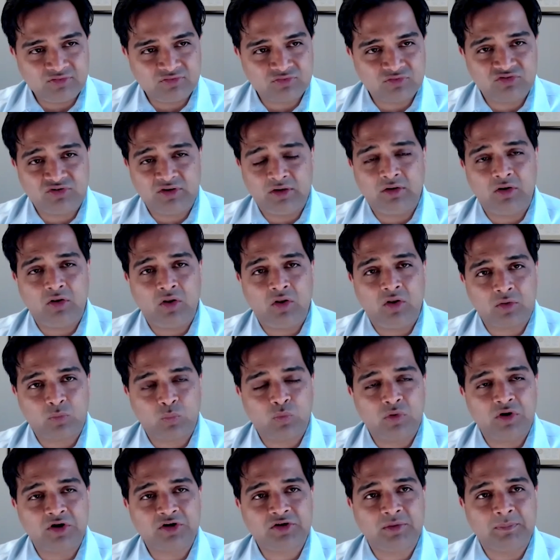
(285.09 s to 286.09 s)
Still a lot of
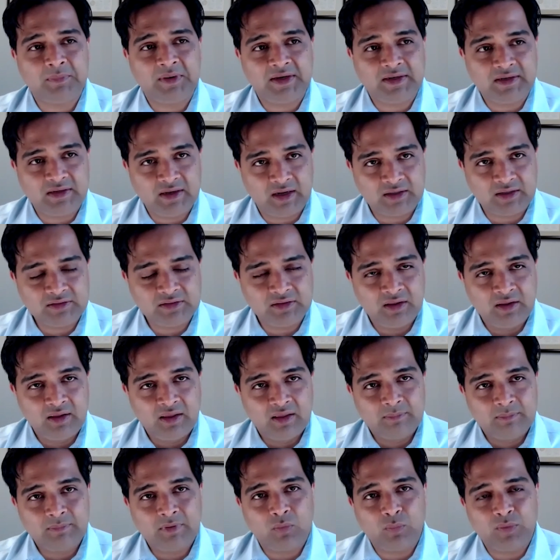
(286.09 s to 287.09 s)
work to be done,
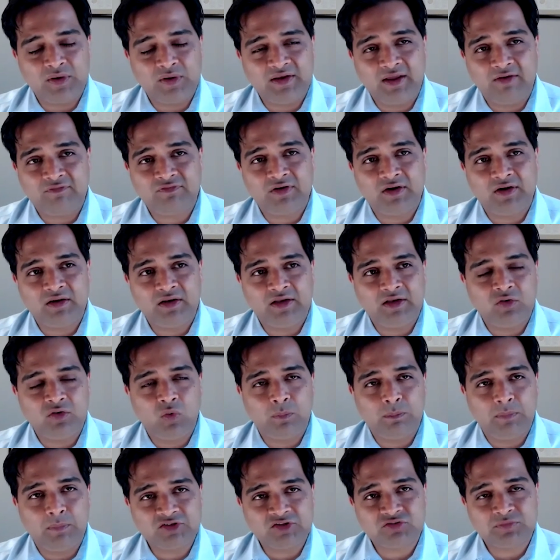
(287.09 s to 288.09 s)
but we definitely know
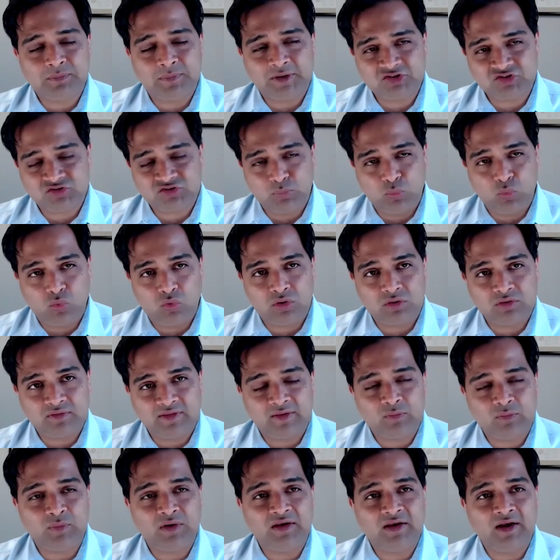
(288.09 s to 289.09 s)
much, much more
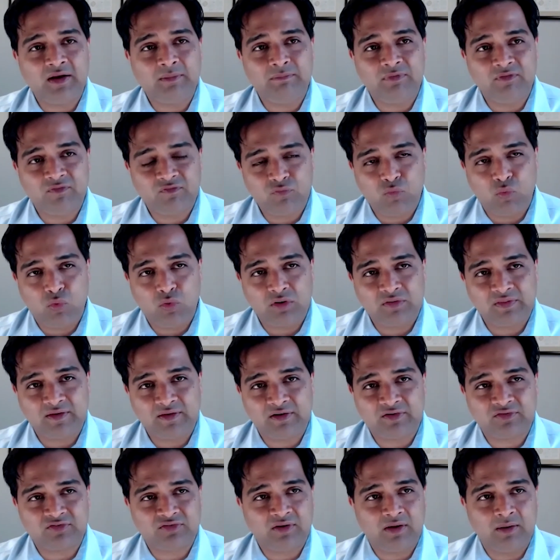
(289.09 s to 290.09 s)
than we did before.
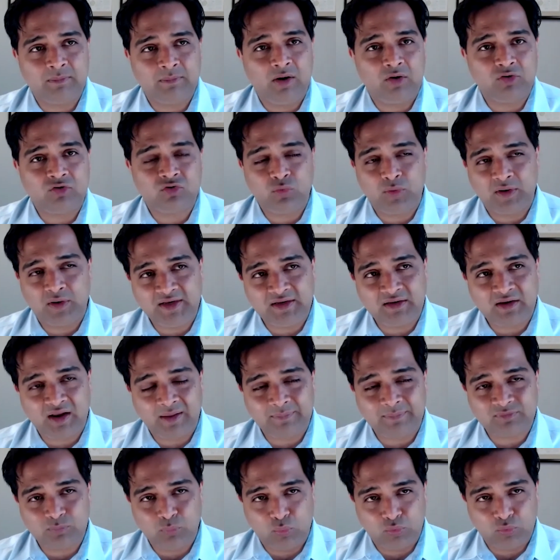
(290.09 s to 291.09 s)
There's about 20
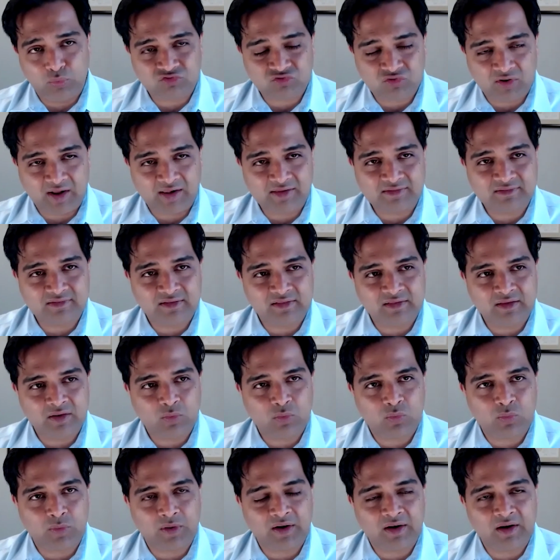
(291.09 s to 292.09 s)
times more trials than there
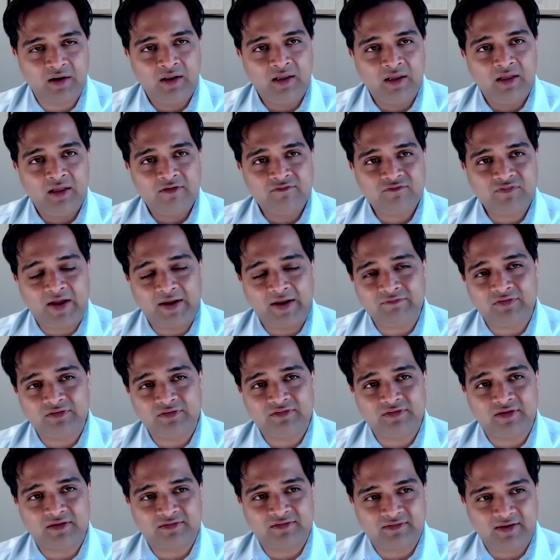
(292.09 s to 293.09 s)
were 5 to
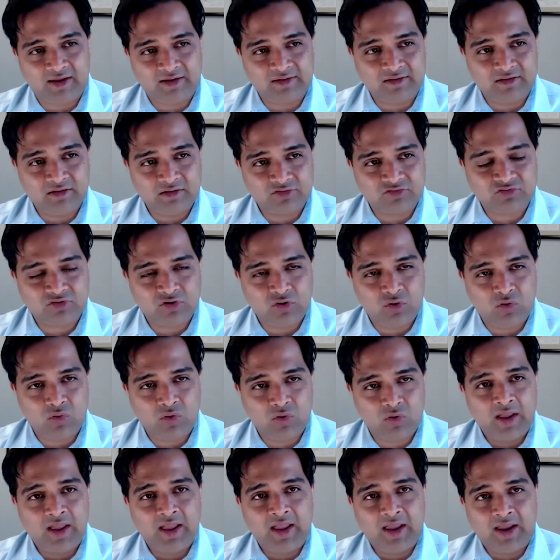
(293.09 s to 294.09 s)
6 years
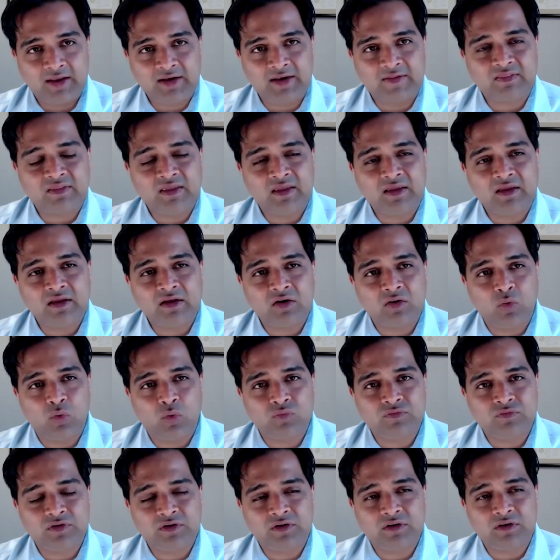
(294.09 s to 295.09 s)
ago. And I think
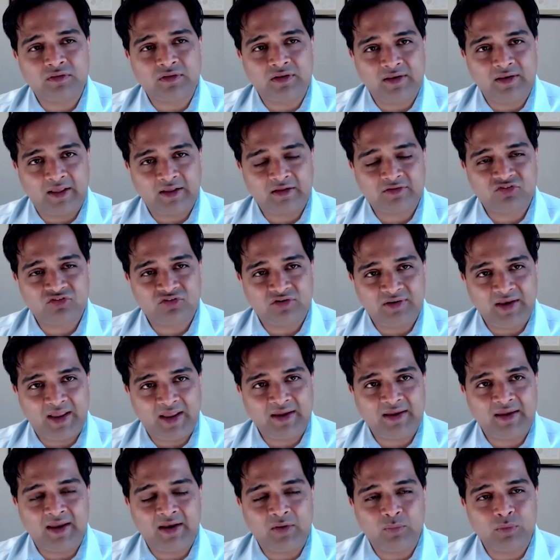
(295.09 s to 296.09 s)
over the next
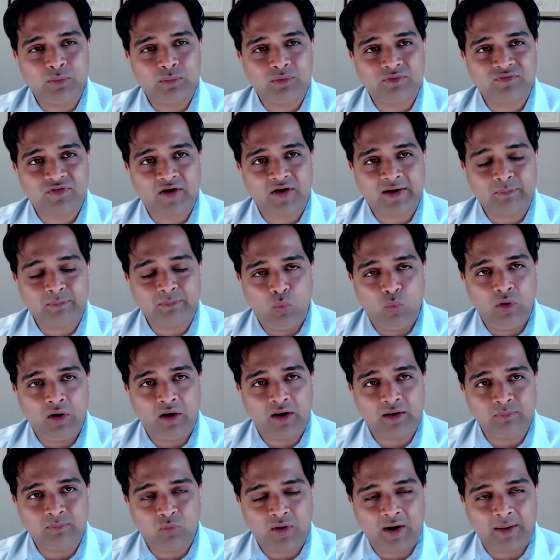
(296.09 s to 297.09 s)
decade, we will find more
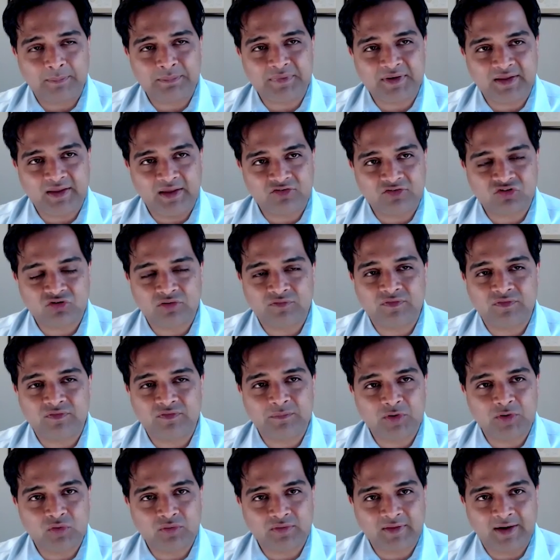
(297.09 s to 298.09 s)
and more application of
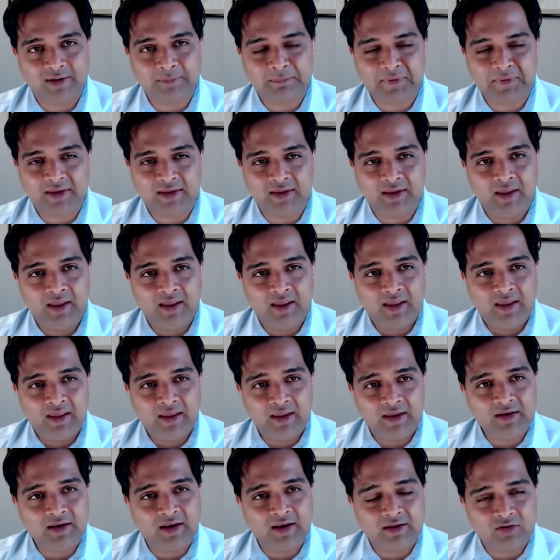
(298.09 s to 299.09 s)
immunotherapy
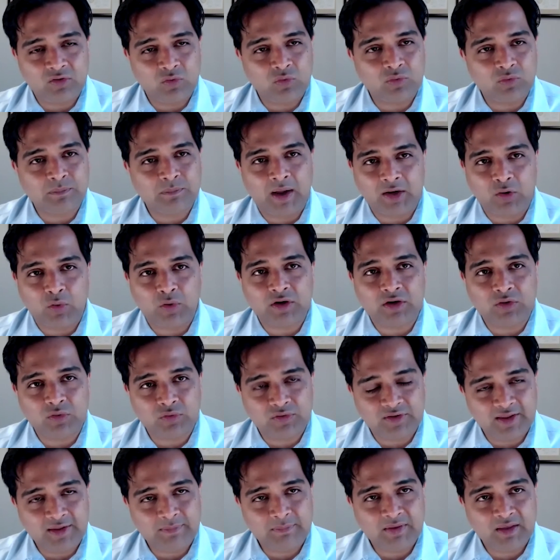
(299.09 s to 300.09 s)
in acute myeloid
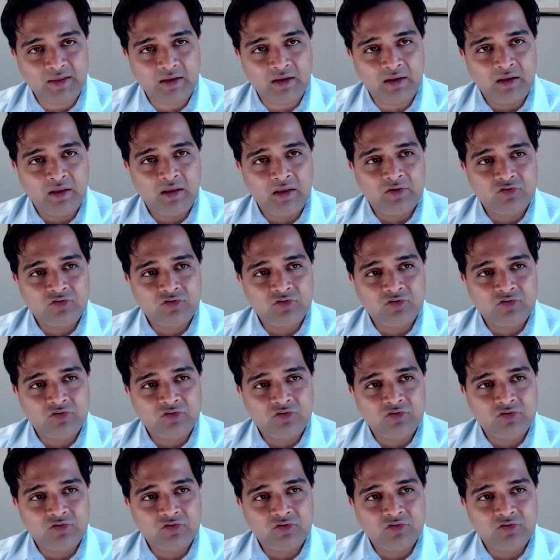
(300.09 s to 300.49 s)
leukemia.